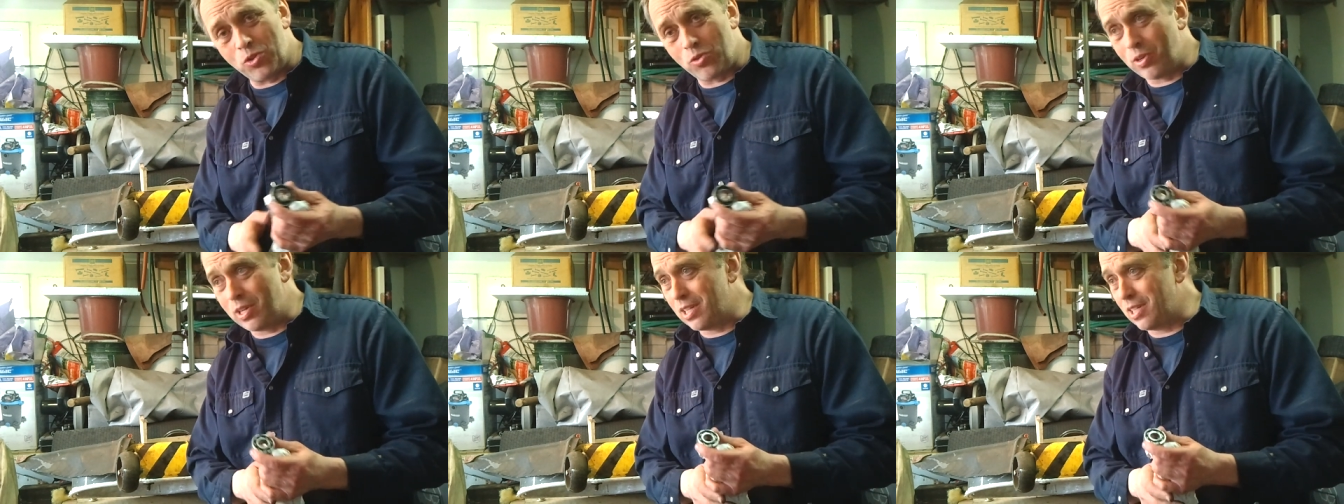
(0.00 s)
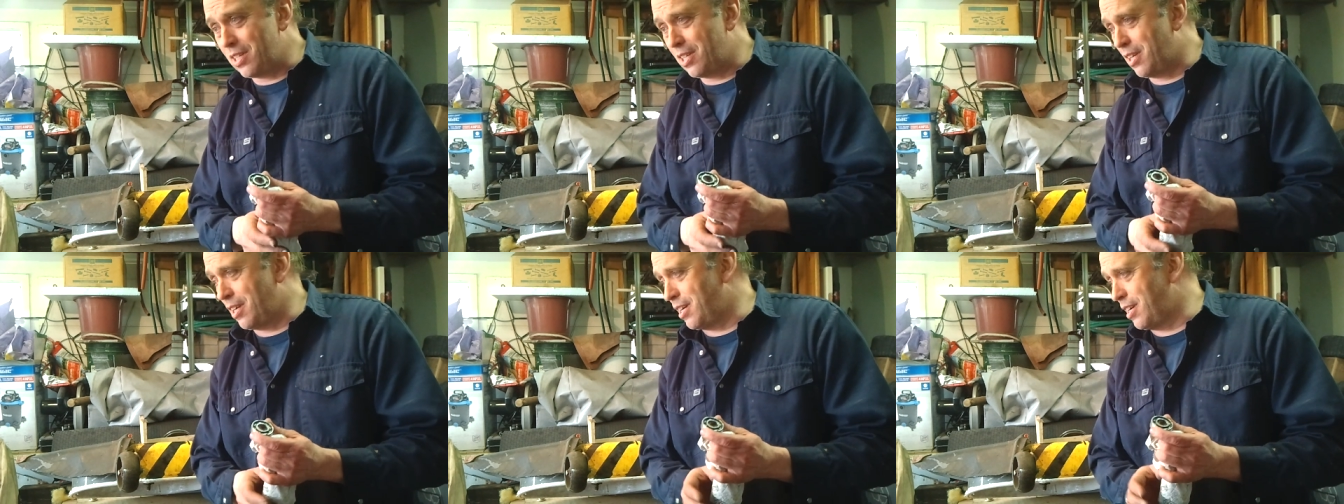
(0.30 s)

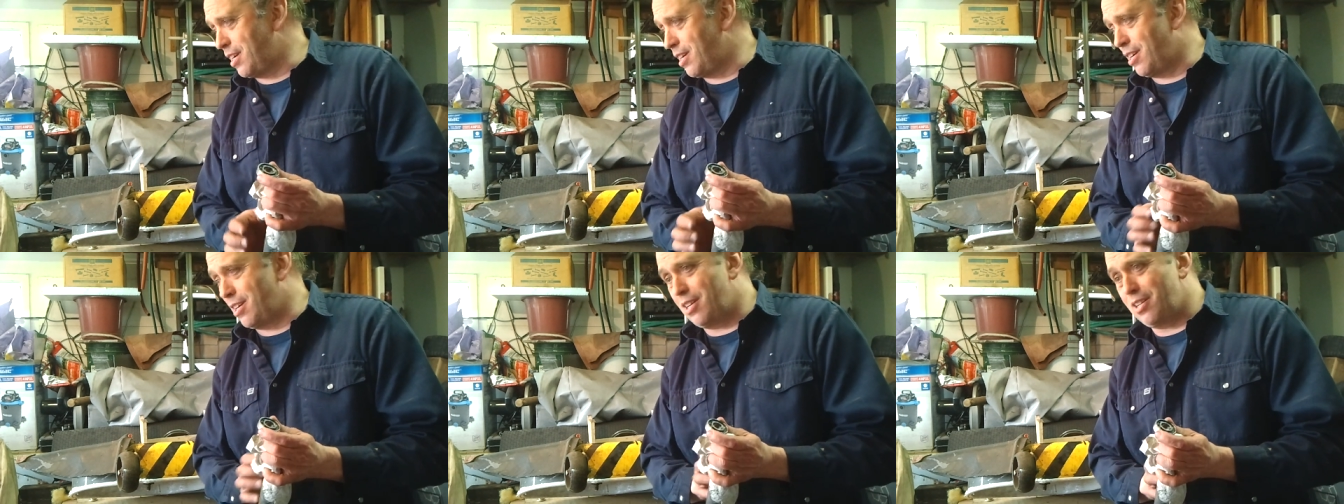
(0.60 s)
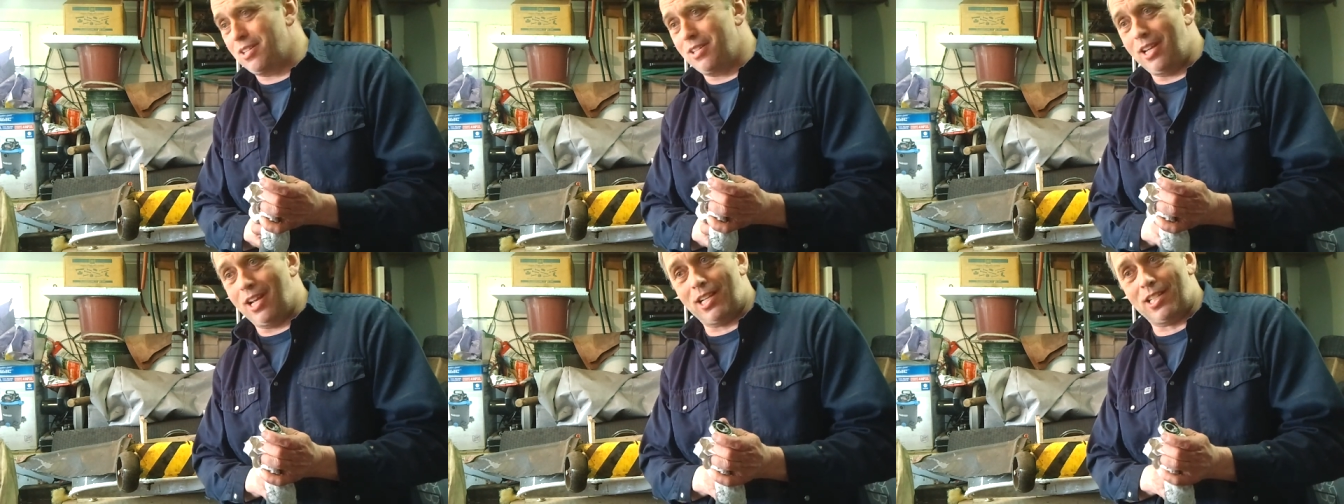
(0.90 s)
during
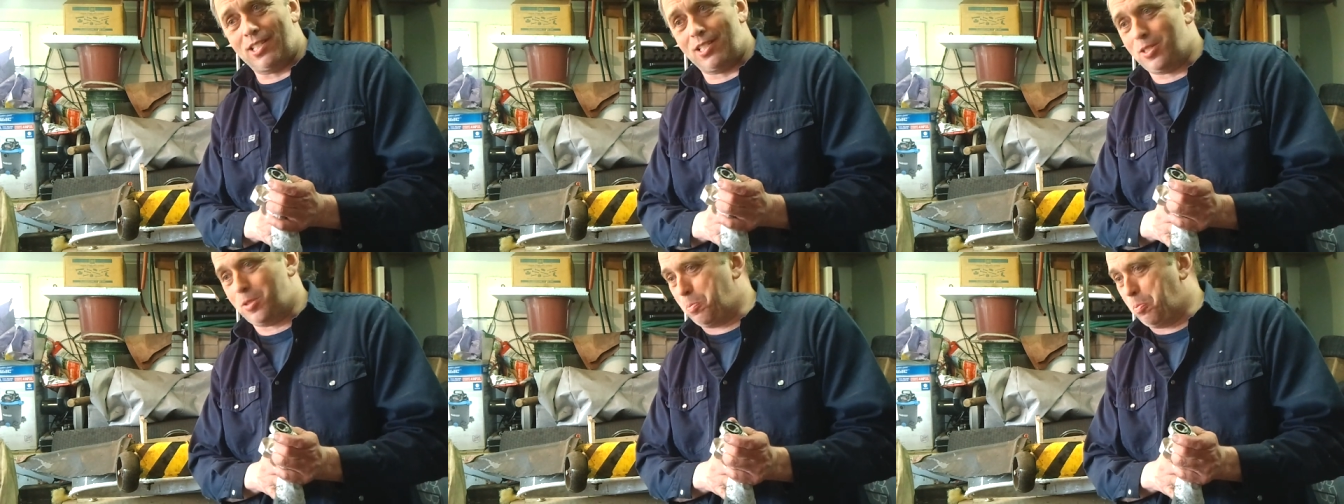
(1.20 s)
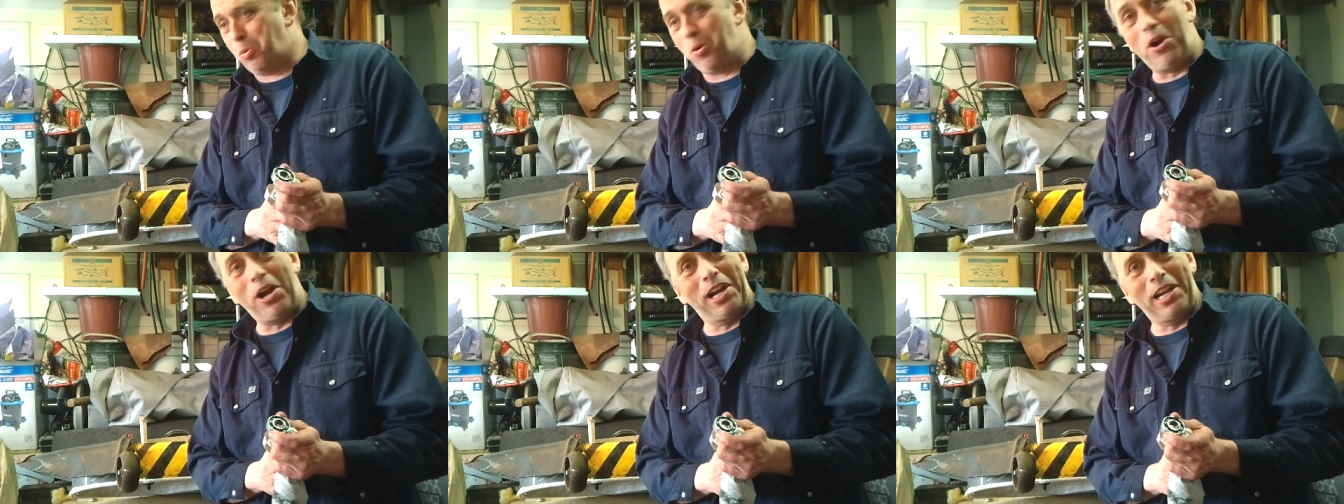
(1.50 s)
next
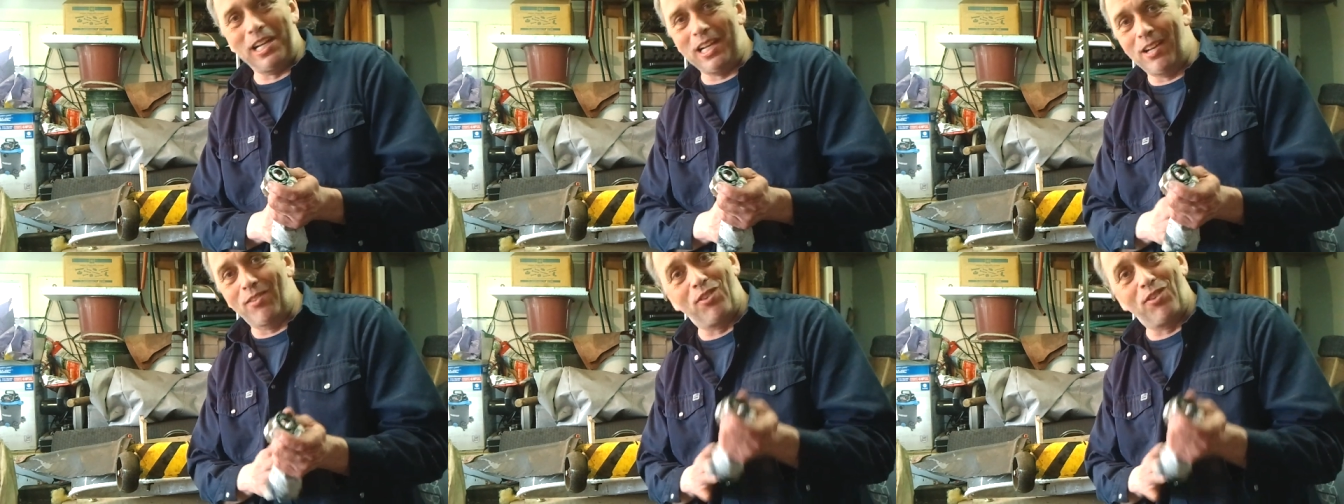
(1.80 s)
spring